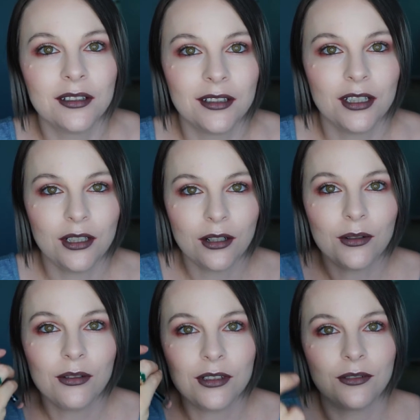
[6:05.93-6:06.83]
you
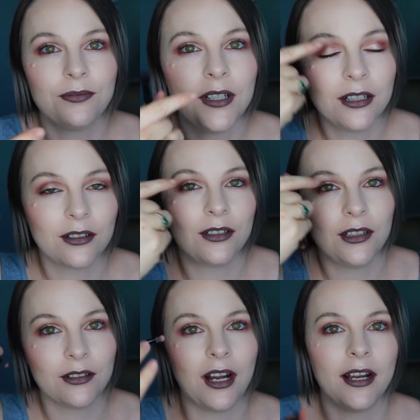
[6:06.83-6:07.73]
don't use your finger to do
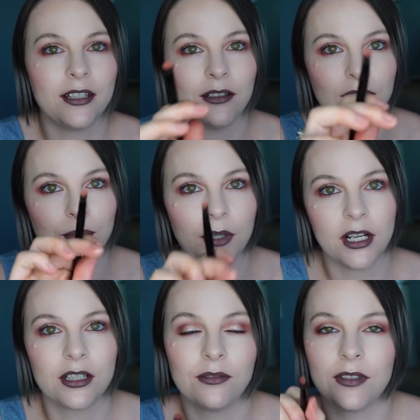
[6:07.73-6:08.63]
your eyes, you use a
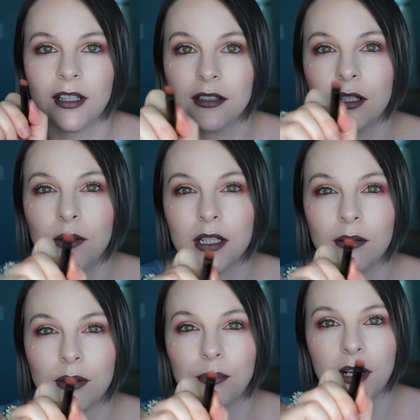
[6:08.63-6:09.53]
brush. So if it doesn't go on good
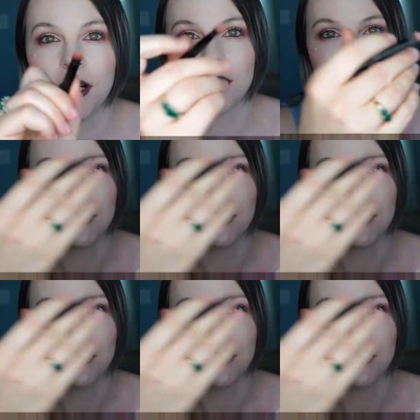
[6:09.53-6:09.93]
with the brush,